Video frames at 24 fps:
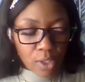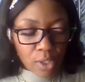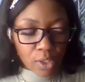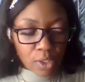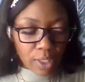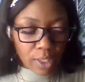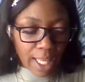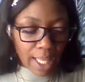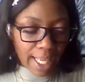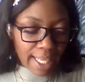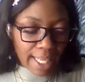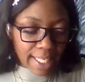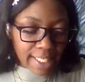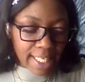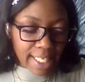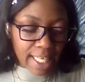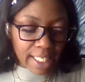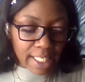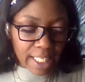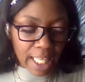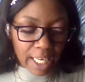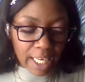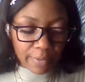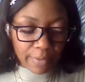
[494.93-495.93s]
So, like I
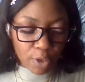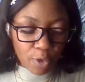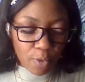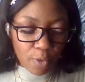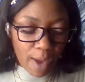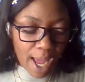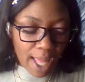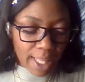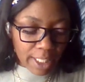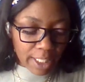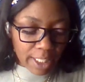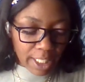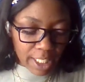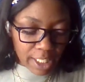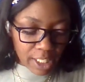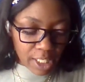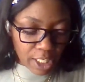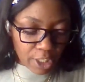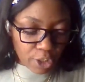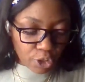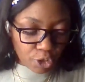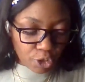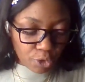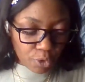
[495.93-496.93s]
said, a lot of
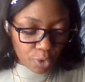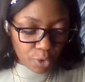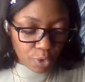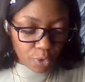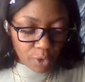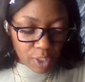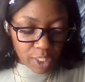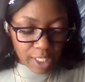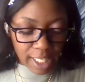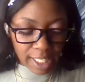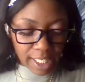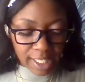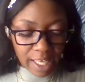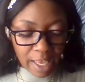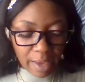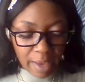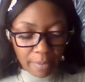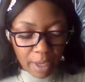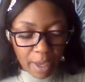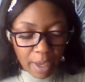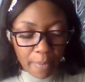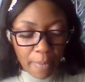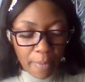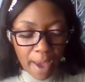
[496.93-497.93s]
dualities and truths that's
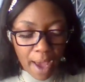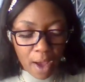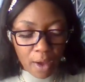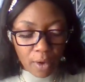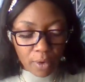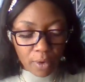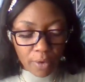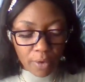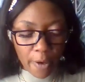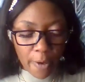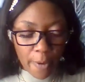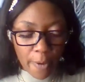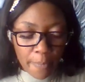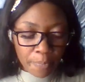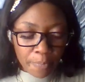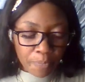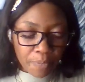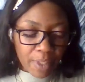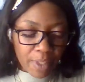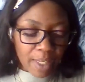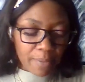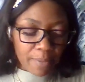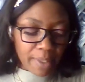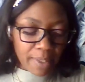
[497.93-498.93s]
coming about.
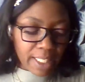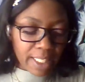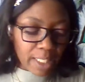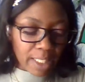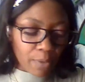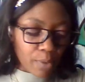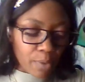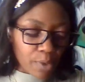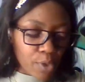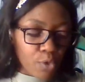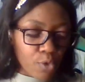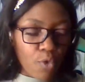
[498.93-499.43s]
Could be dealing with